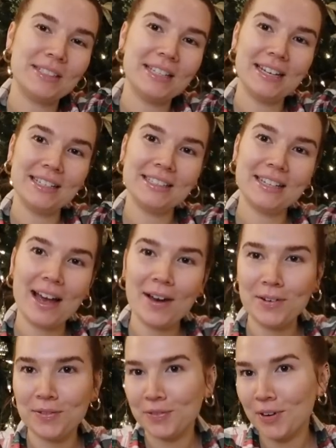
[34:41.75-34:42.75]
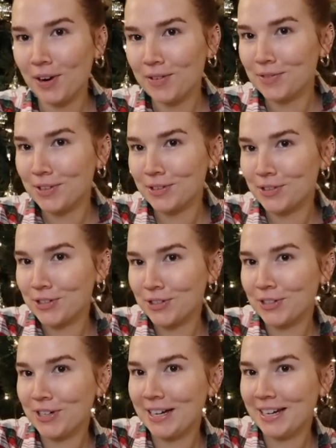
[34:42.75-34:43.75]
sitting down in front of the
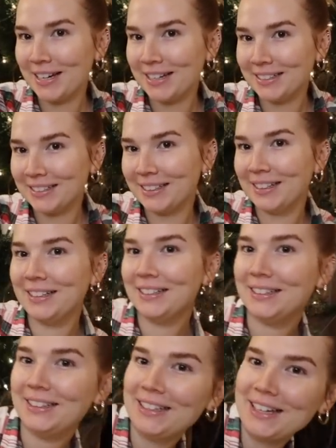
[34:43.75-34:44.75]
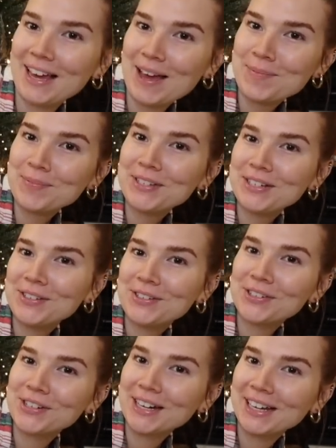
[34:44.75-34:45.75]
tree, the empty
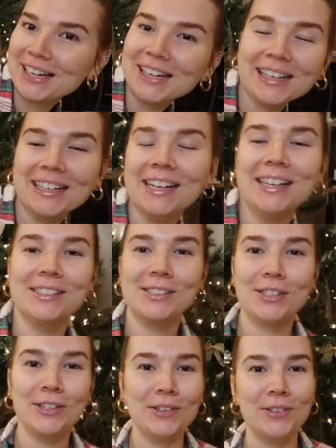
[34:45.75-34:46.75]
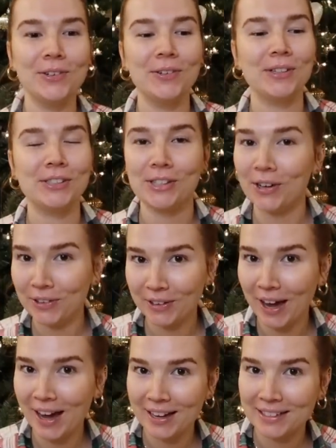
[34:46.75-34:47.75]
tree, to show you
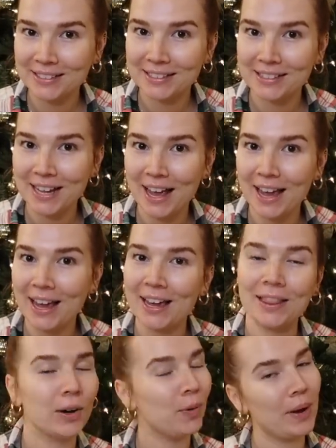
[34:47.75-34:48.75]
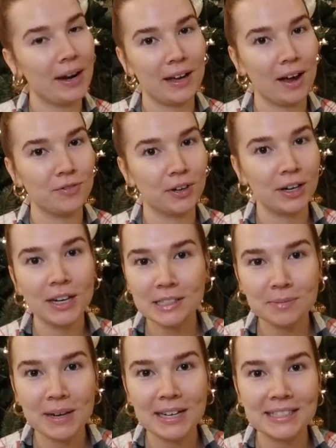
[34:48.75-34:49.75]
guys a little what I got for
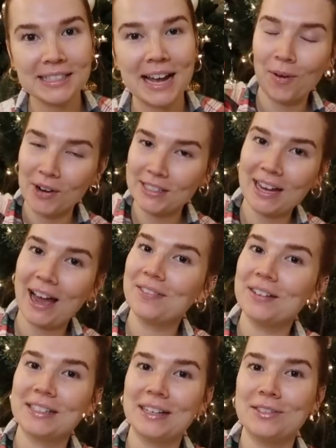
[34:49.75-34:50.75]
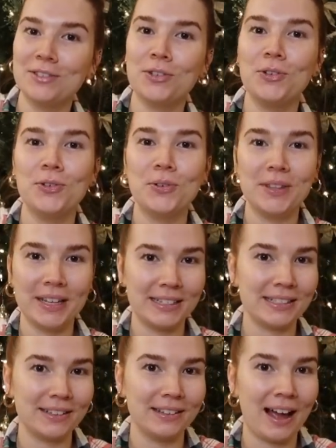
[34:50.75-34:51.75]
Christmas. I wanted to add this into
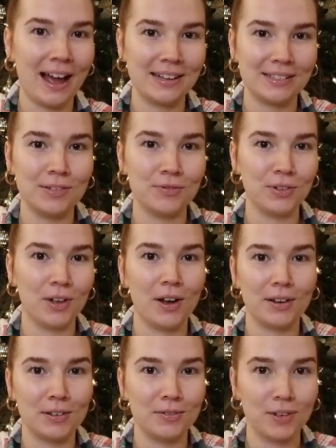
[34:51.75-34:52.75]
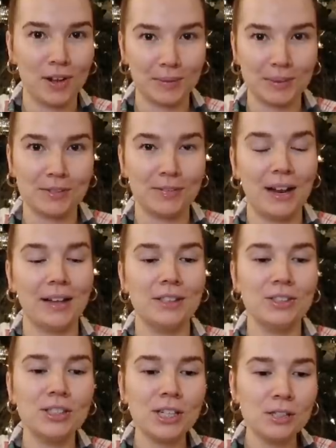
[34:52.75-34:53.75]
this last vlog, the Vlogmas
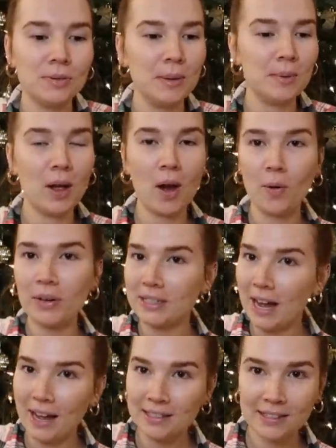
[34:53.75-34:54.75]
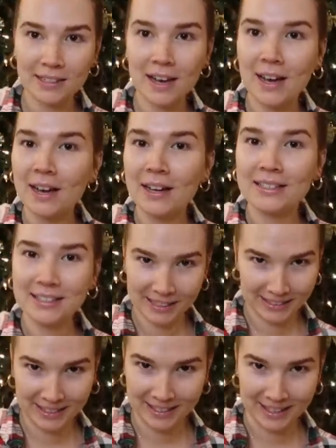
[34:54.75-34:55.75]
finale, just because people always ask to
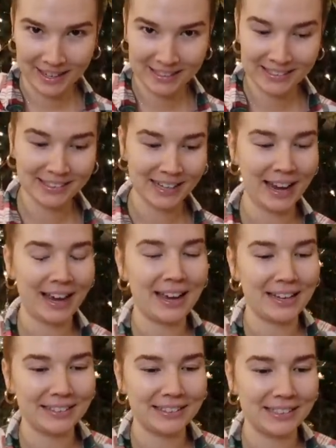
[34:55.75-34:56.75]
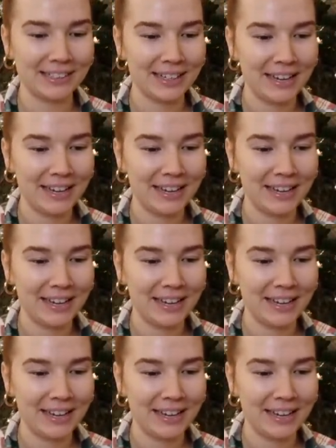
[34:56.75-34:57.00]
see this and